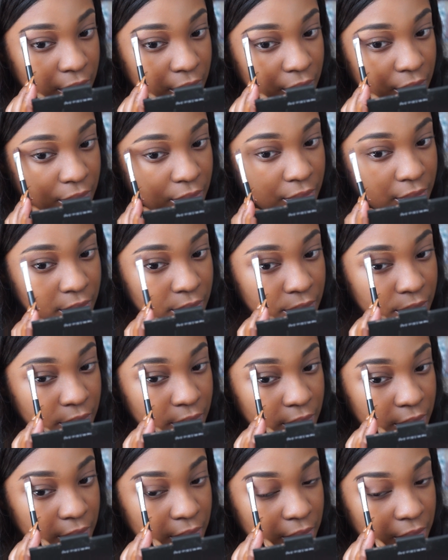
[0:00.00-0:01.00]
Like I said, I
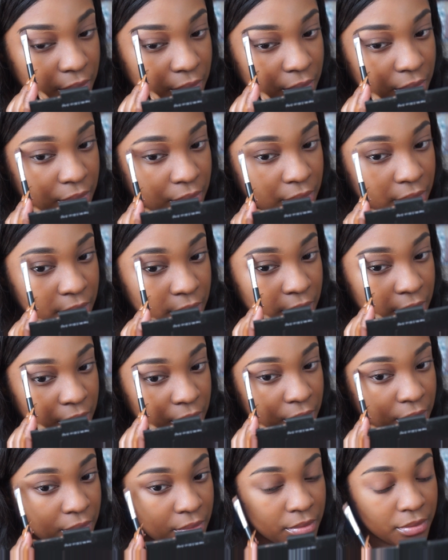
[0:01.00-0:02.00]
do take about
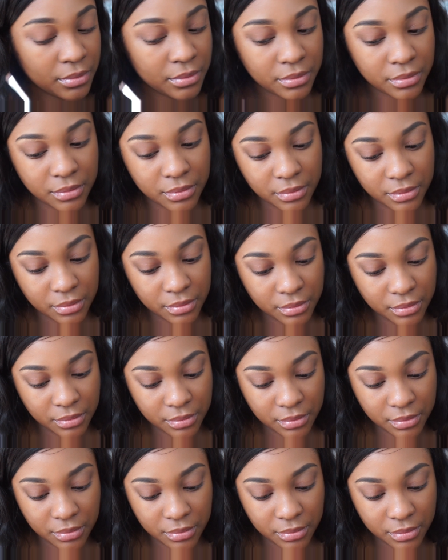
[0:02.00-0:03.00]
15 minutes to my
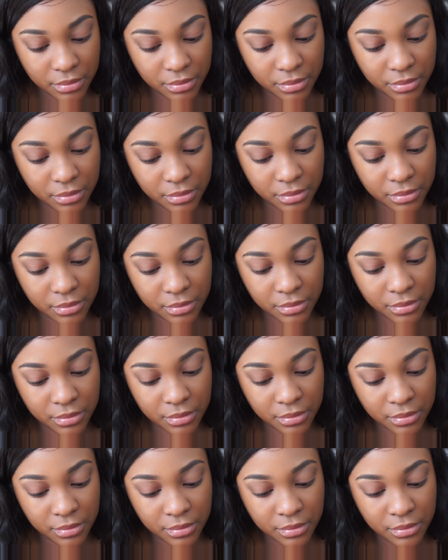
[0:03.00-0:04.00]
brows every day.
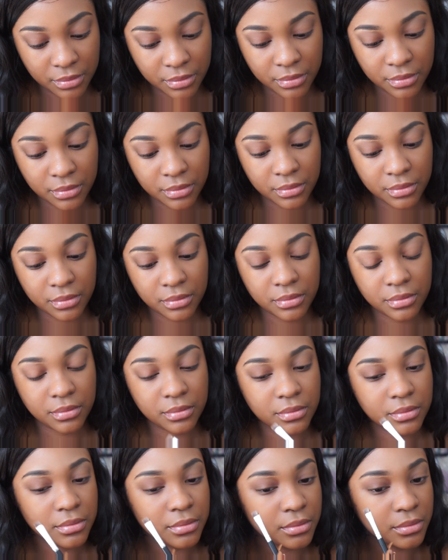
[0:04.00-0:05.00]
This is
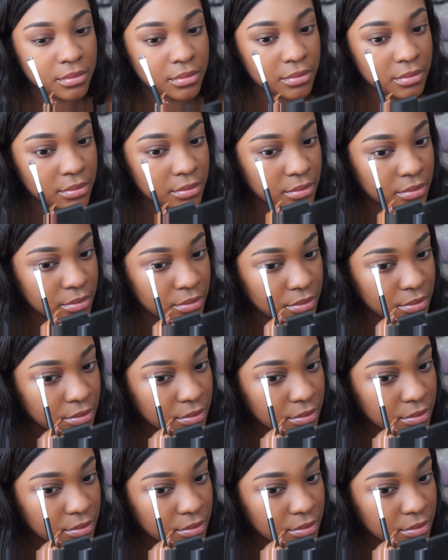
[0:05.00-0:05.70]
the reason why.